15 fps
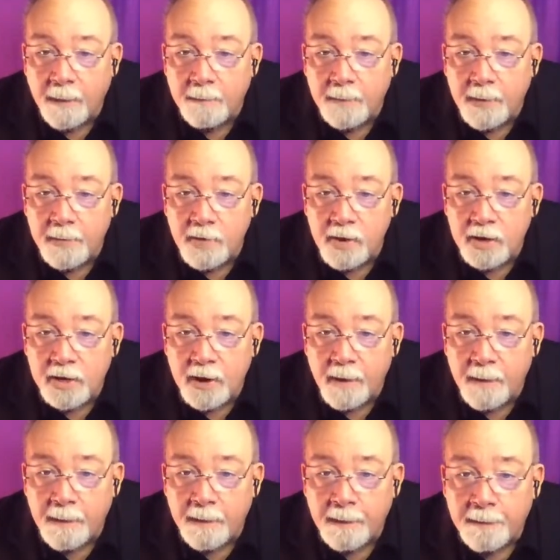
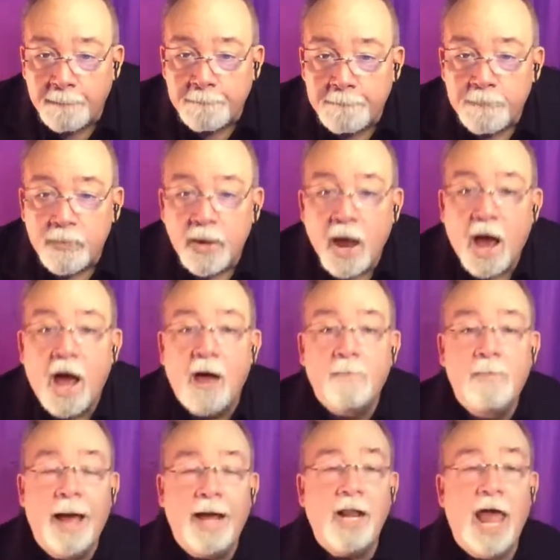Hotel.
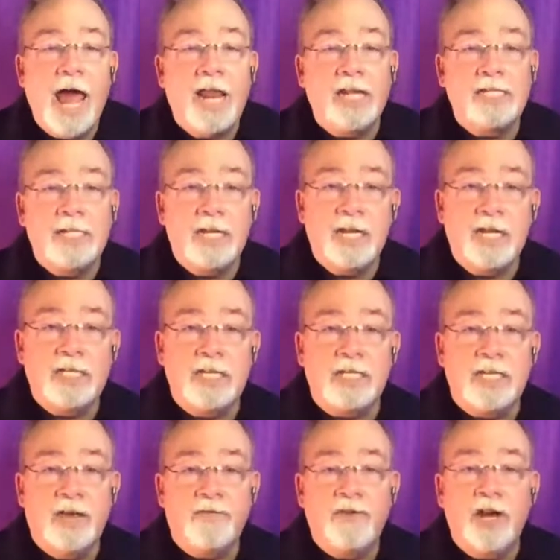Michael Allen Tillis
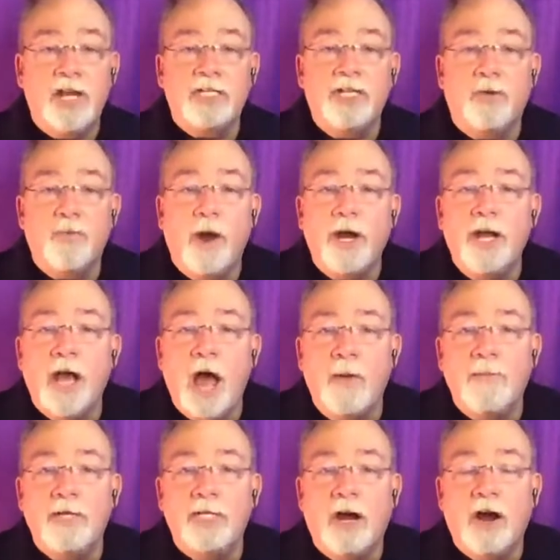is giving us a running
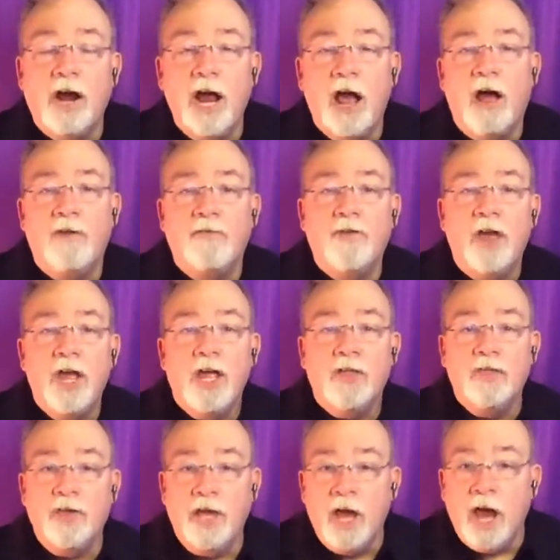commentary of
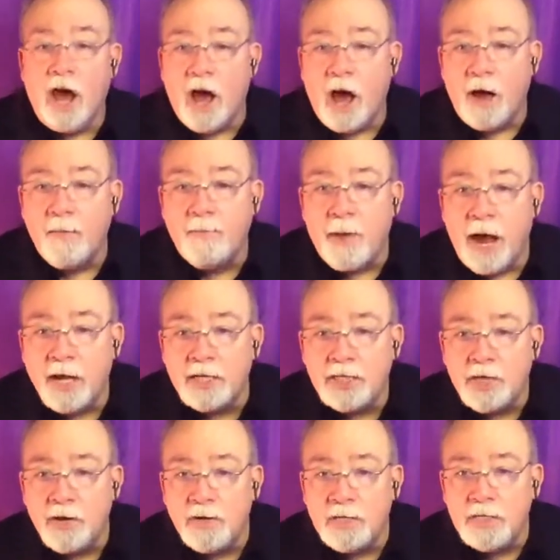the
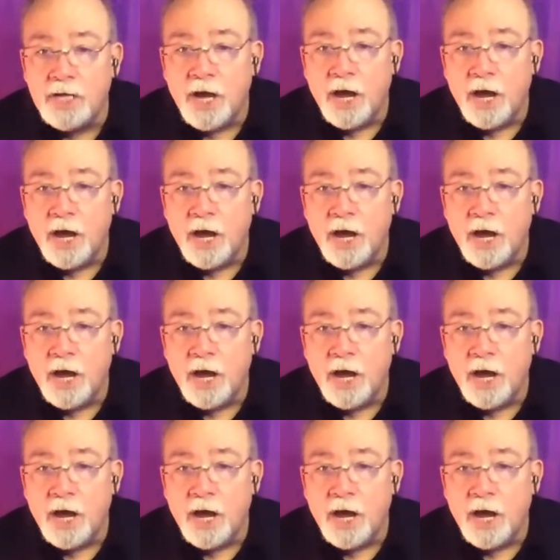milestones